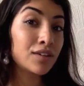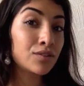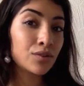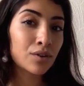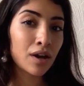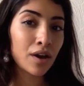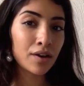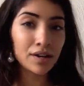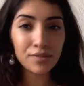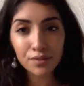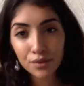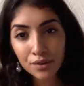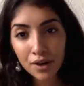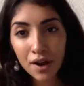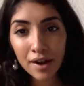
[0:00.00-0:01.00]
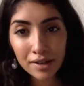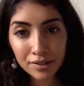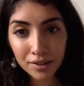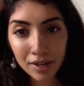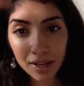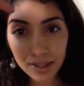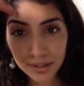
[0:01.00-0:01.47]
is your character, if your
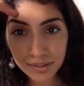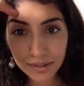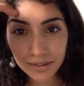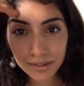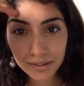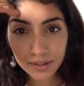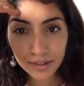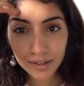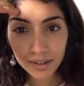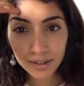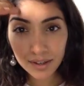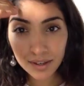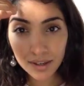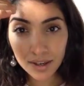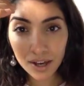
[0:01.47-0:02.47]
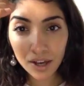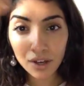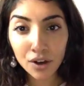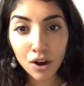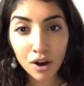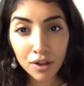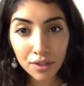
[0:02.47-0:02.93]
character is a
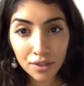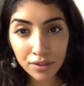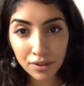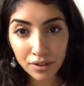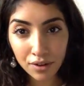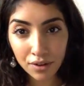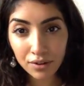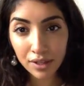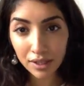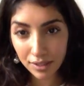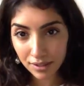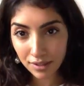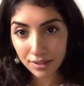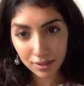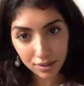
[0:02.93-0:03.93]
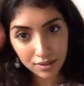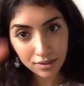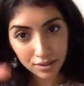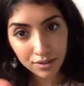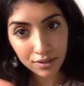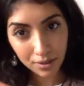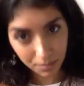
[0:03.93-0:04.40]
goth, you know, like
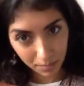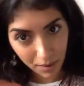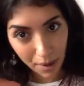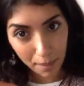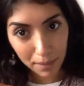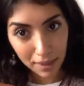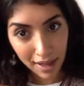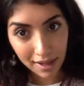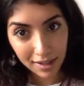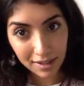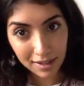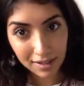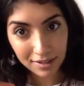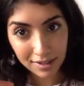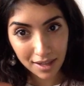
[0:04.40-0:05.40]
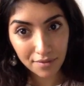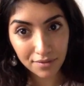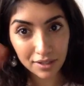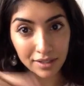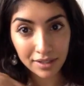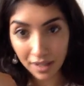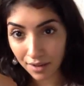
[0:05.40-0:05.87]
you can wear black.
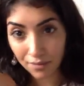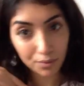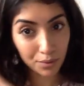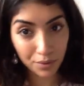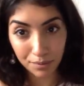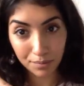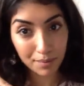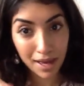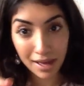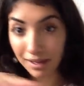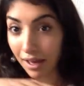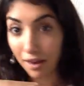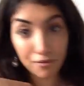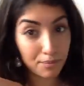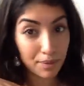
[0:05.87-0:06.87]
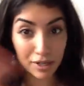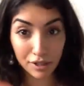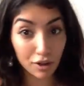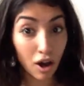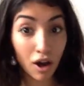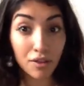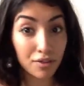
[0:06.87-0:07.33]
Definitely, I've worn black. I've been a
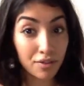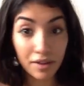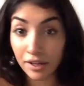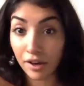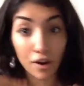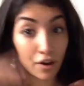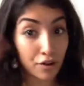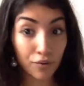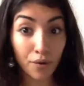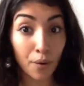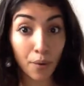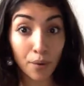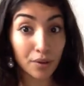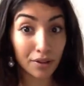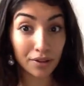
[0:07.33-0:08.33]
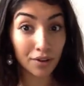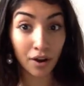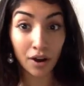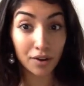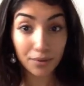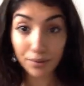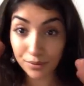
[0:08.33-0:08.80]
goth. I got a role in a
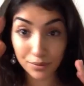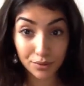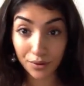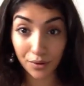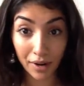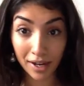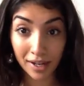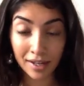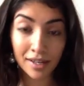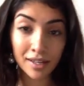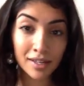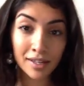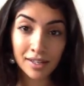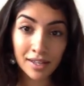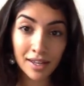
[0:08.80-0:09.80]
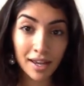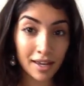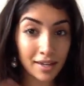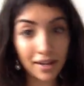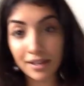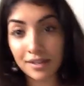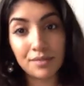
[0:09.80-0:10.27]
goth, which was great,
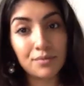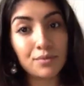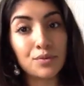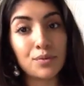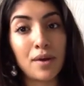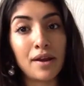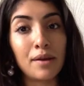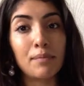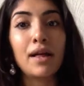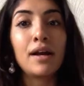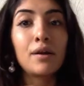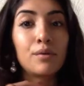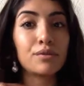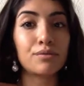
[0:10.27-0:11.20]
and I was wearing black